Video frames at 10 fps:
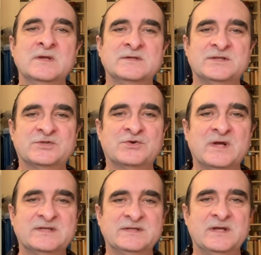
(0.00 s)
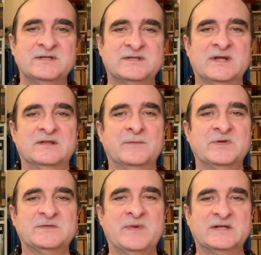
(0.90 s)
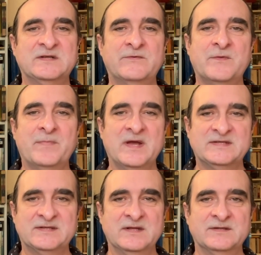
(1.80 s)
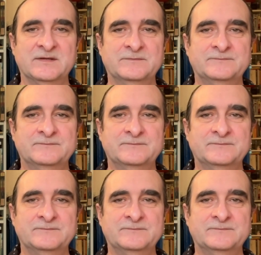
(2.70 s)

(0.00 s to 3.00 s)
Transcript: To stress instead the perspective of the bystander,